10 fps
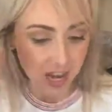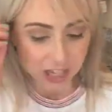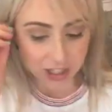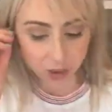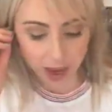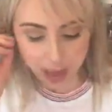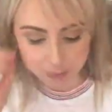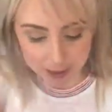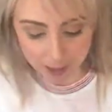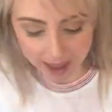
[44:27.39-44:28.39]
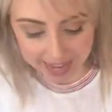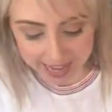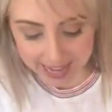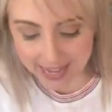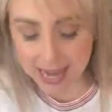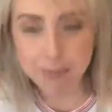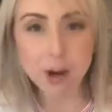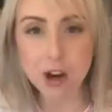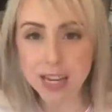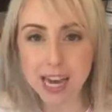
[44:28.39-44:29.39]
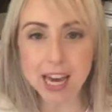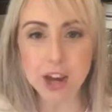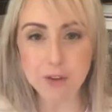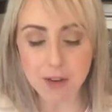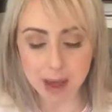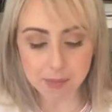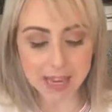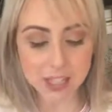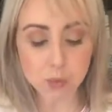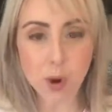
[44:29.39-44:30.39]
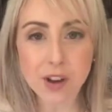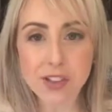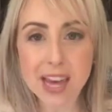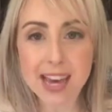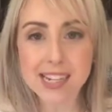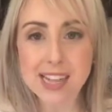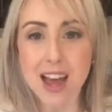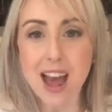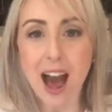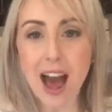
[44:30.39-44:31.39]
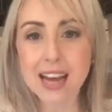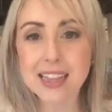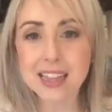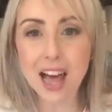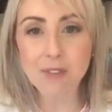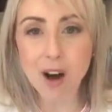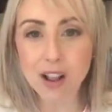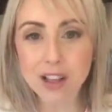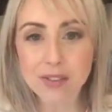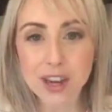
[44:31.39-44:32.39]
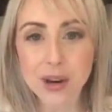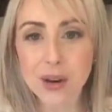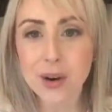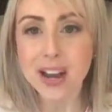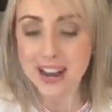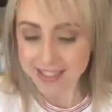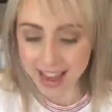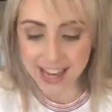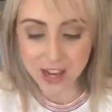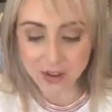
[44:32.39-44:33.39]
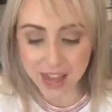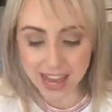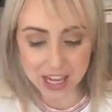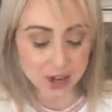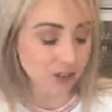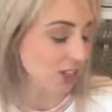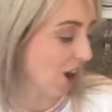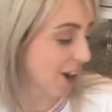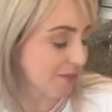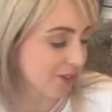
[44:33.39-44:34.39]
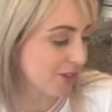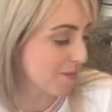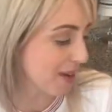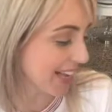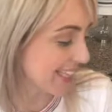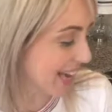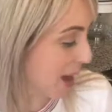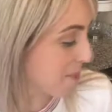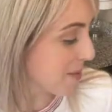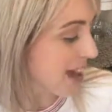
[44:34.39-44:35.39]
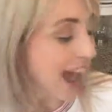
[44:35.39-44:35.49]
So happy baking. Keep cooking. Your family is worth it. I love all of you. Thank you. Sorry for the mix-up.